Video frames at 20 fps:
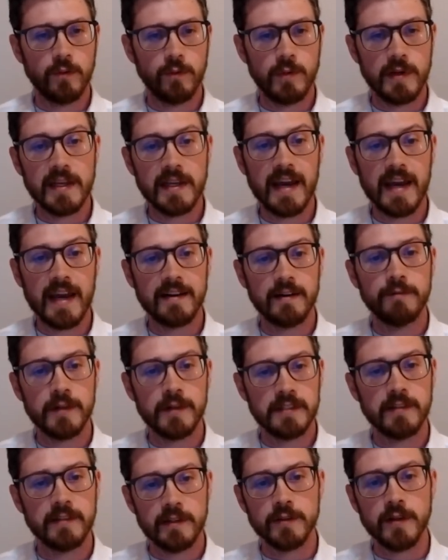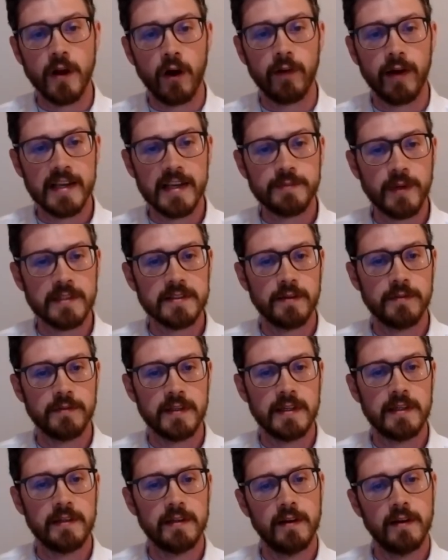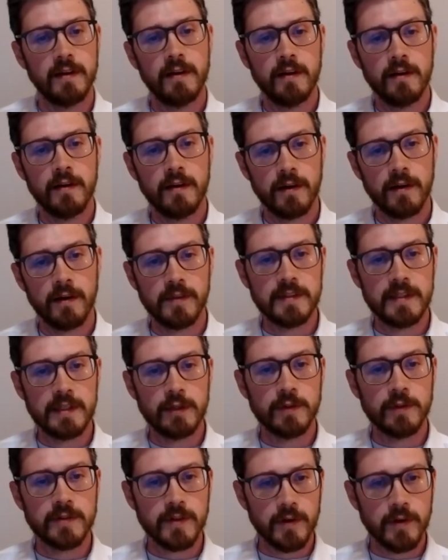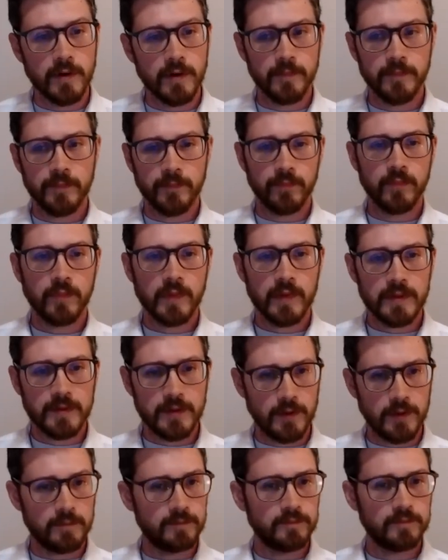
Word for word: we can efficiently use all aspects of the of the sequencer. So